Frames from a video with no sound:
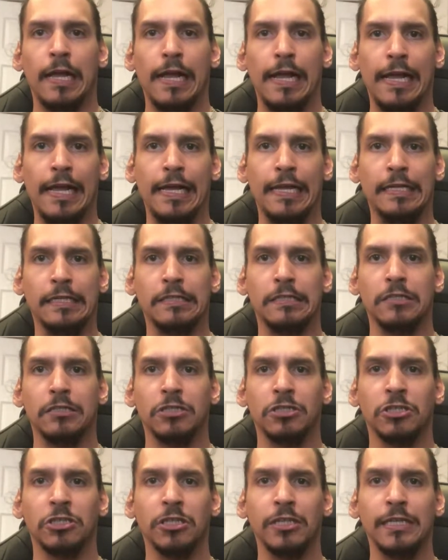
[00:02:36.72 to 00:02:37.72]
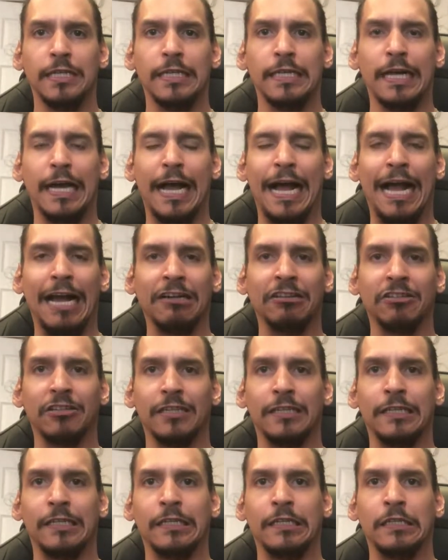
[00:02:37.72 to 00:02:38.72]
and she
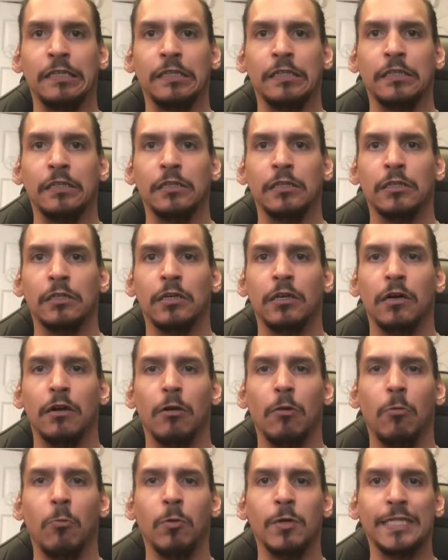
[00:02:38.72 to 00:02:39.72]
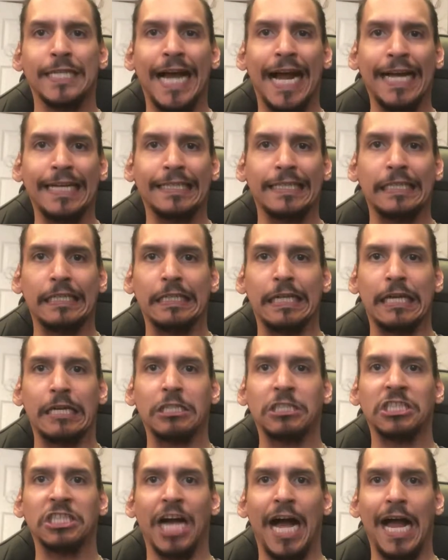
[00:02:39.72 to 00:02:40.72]
actually was acting like
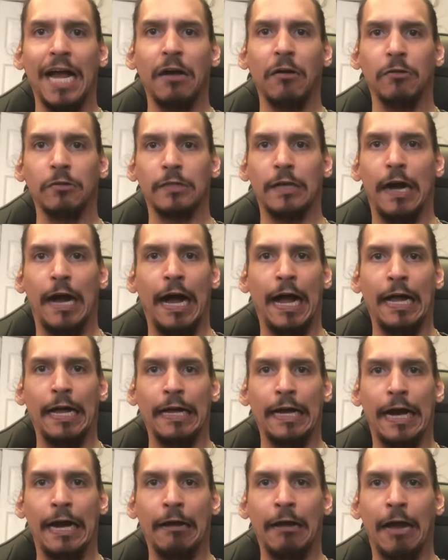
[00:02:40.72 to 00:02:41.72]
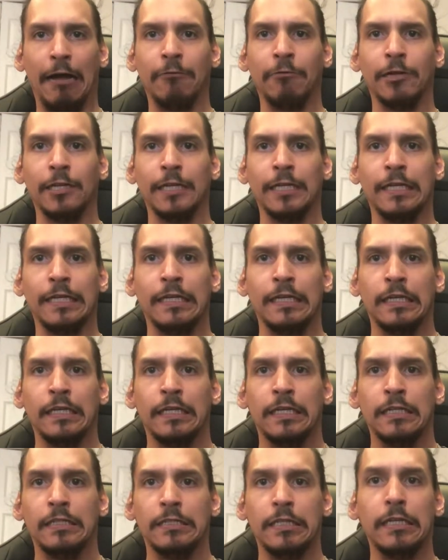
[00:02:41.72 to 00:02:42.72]
a child. I really
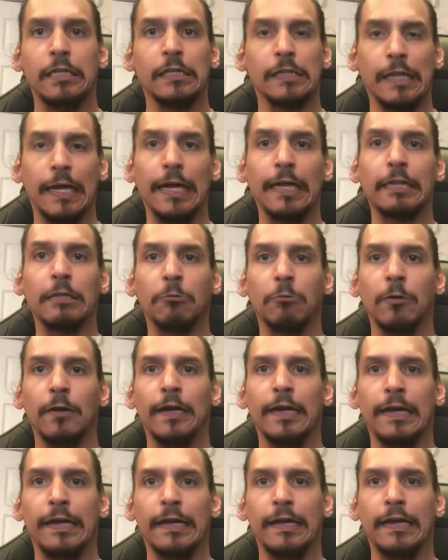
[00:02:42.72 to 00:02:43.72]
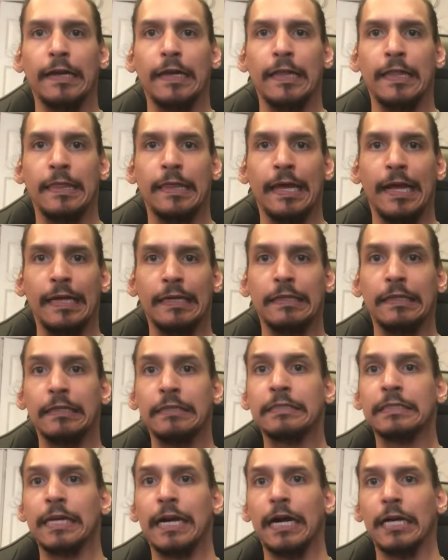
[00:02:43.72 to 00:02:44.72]
didn't like the way that
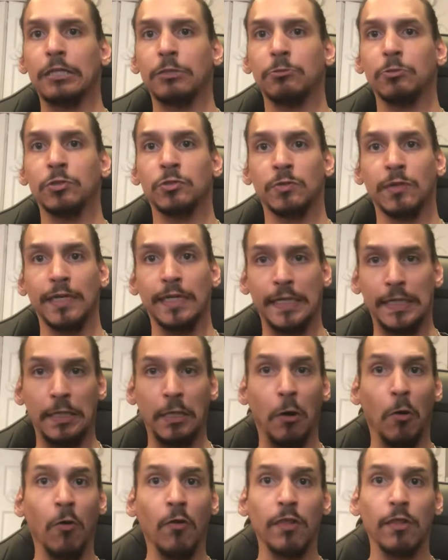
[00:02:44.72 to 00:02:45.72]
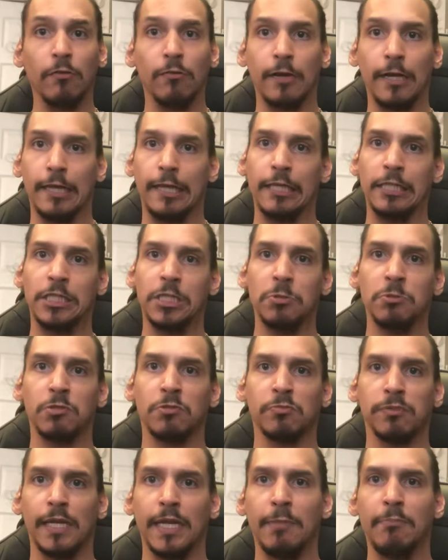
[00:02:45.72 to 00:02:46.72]
this character was written or the way that she was
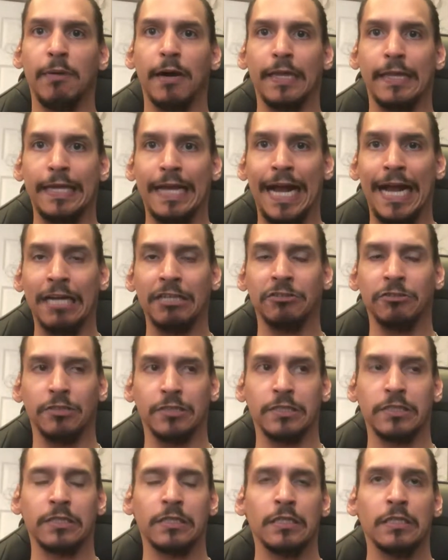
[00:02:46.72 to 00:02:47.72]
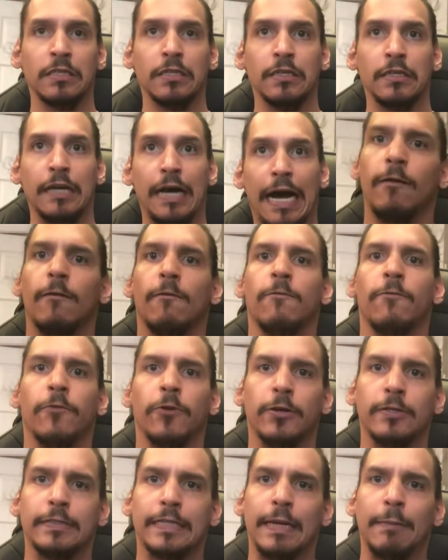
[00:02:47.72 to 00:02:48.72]
played by the actress.
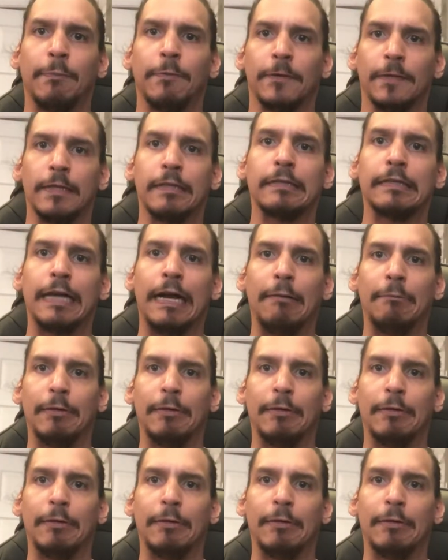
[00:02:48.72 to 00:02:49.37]
For example, this guy